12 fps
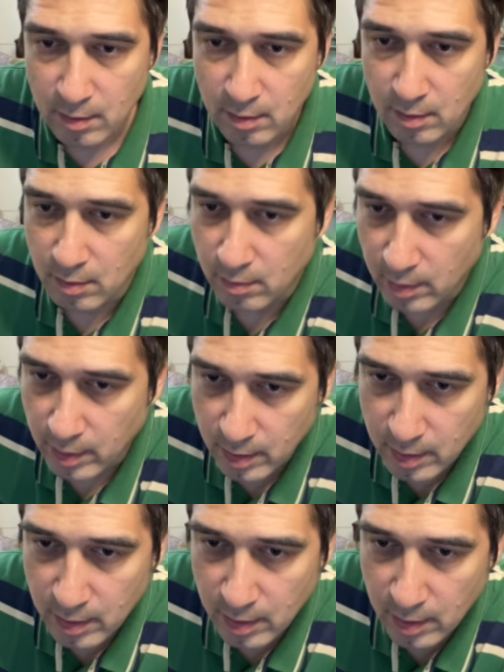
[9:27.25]
over
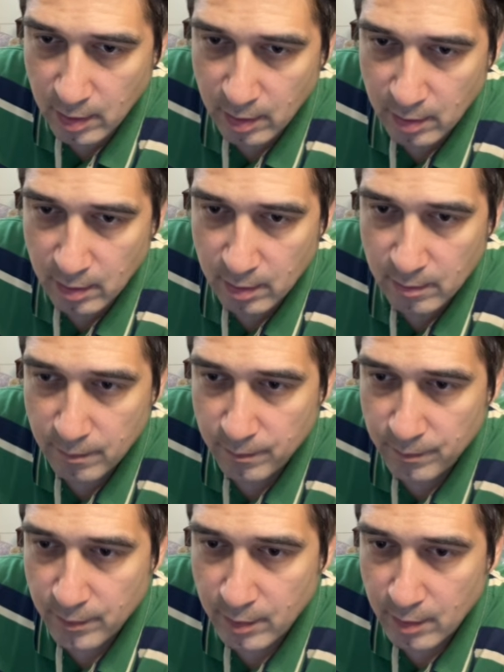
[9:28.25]
here
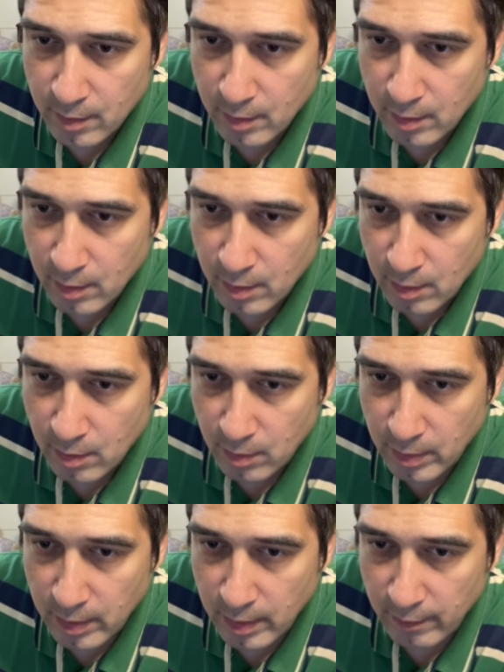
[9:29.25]

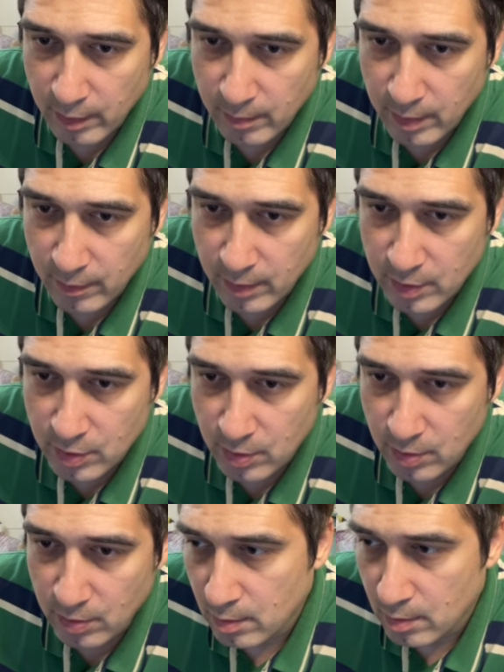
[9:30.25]
we're having a bit of an
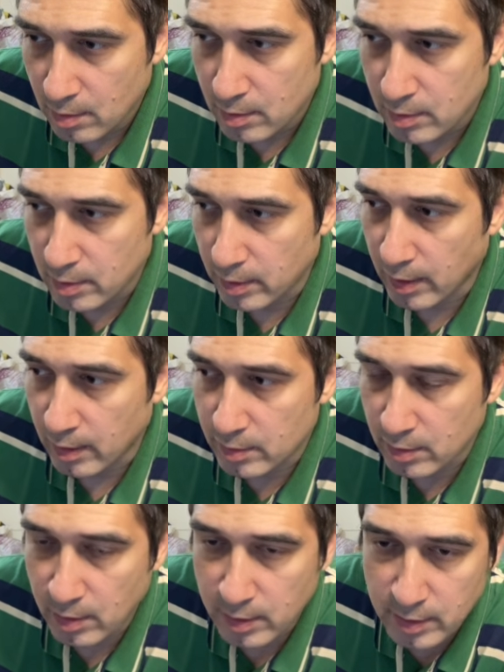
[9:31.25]
issue. So yeah,
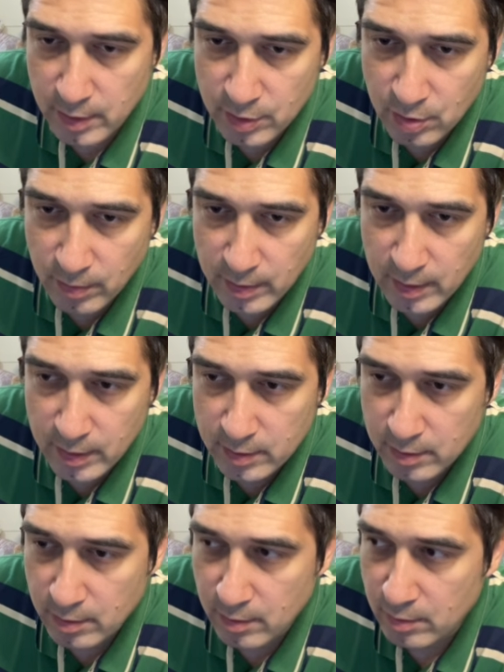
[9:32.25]
so there's an issue with
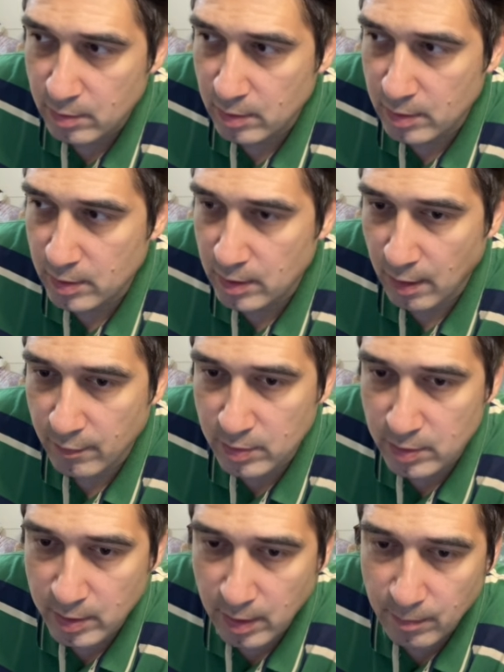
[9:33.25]
this. So this is
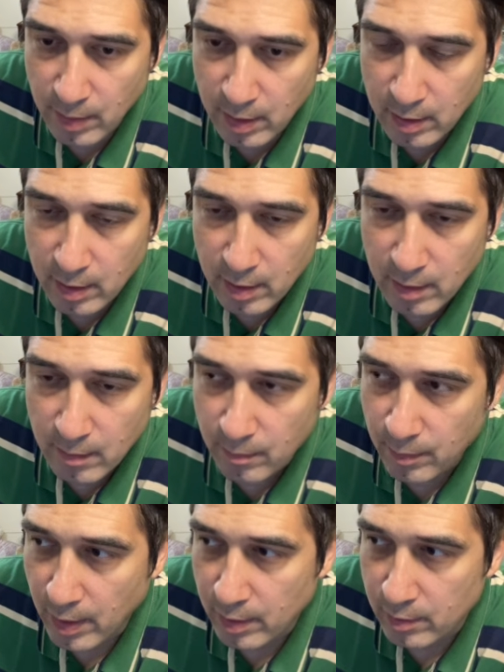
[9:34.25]
obviously a bug,
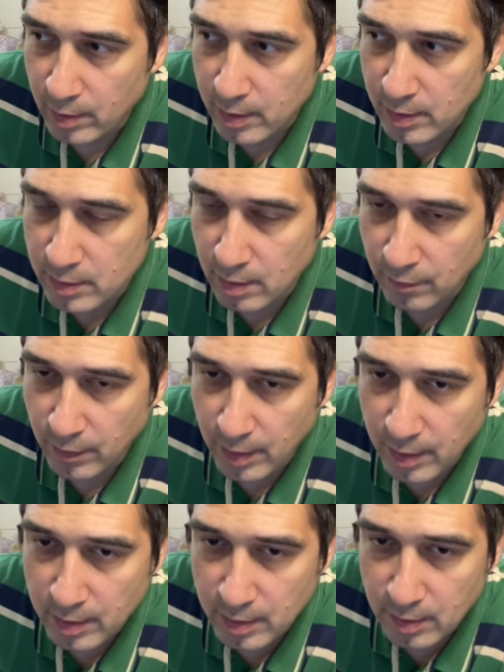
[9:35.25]
but you can just
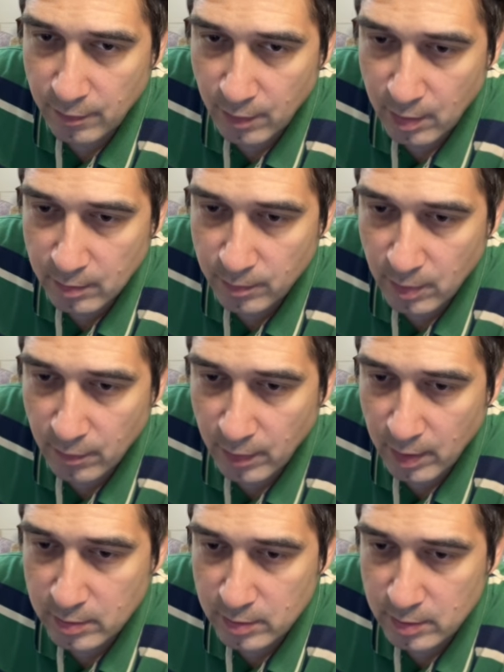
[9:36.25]
configure the default
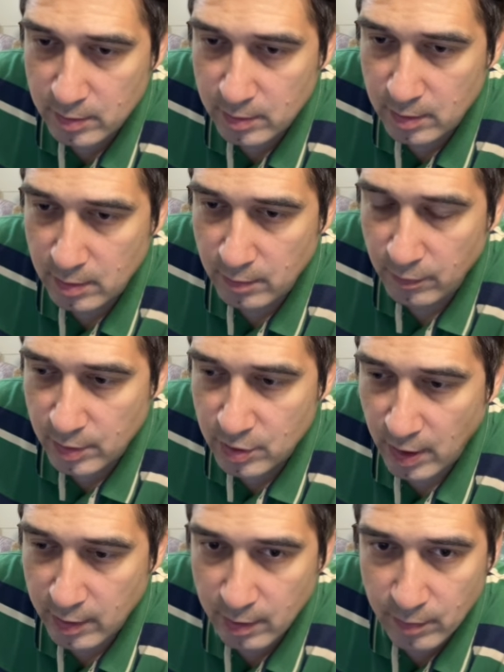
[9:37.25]
profile. So this is the default,
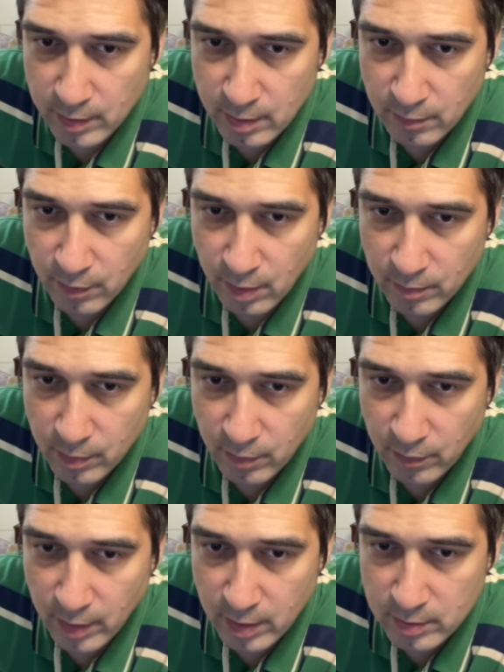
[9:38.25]
chatting with the default
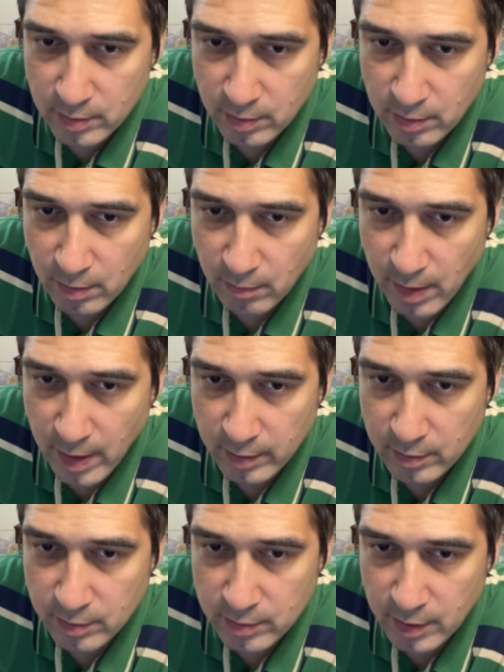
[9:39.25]
profile. So you go back
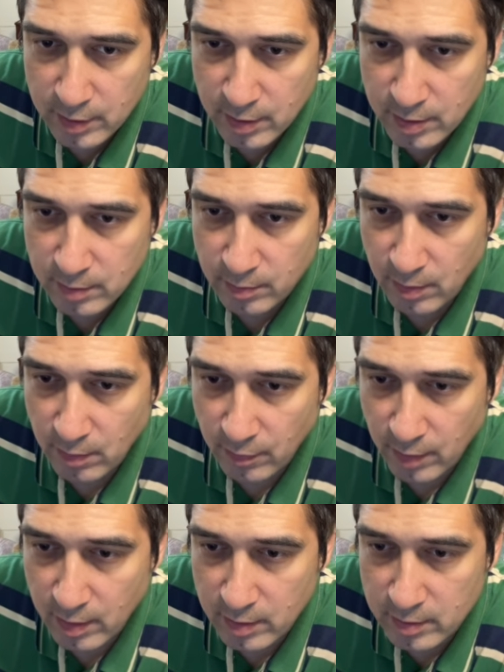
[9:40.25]
to sessions,
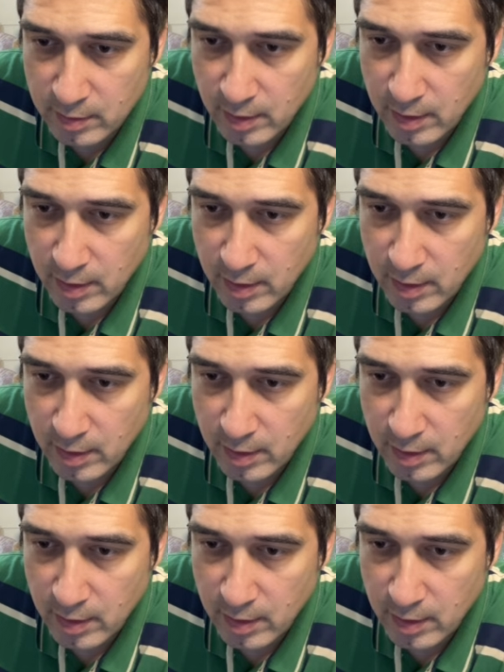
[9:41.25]
profiles,